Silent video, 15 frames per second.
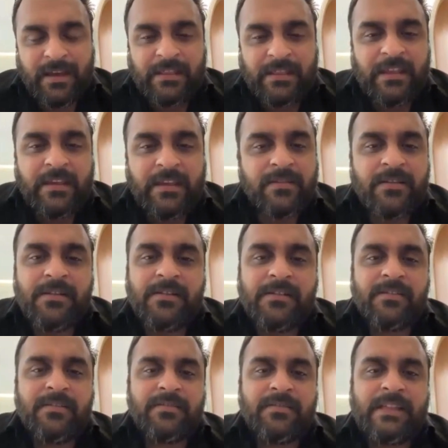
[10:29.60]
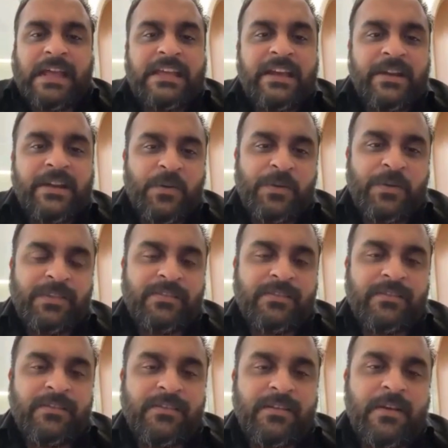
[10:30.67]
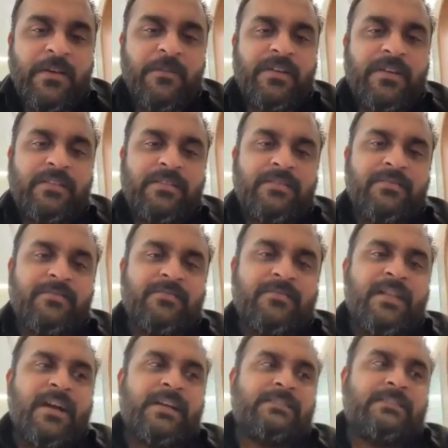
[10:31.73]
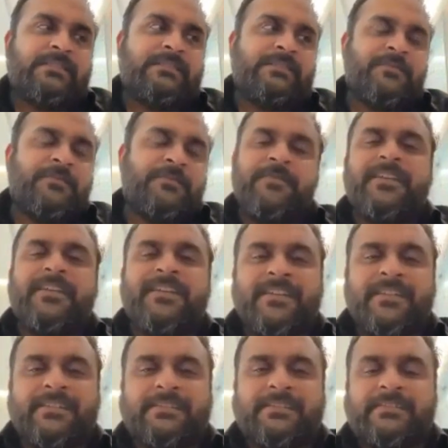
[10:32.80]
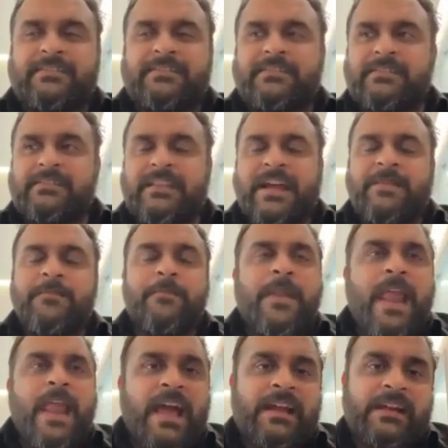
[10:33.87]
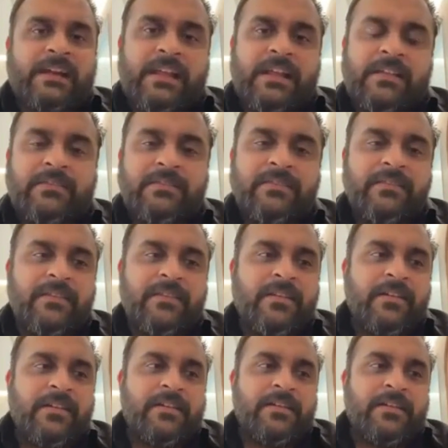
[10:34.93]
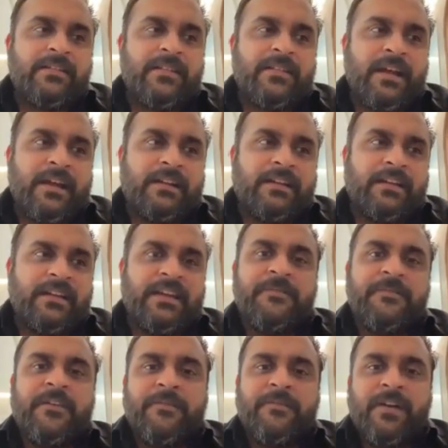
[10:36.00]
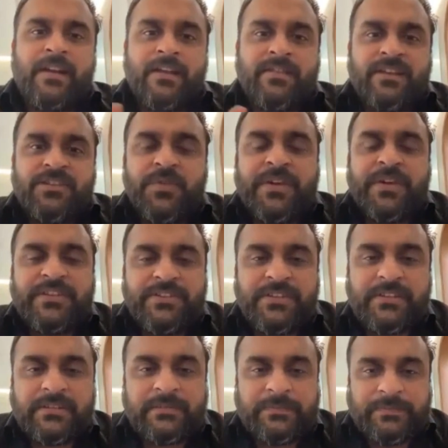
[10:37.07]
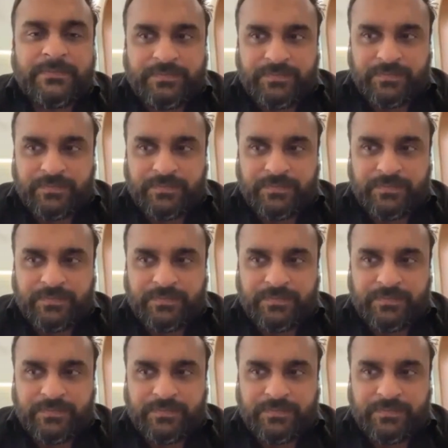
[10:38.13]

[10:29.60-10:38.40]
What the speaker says: And these girls, 10-year-olds, with that fear, that blankness, that give up wala situation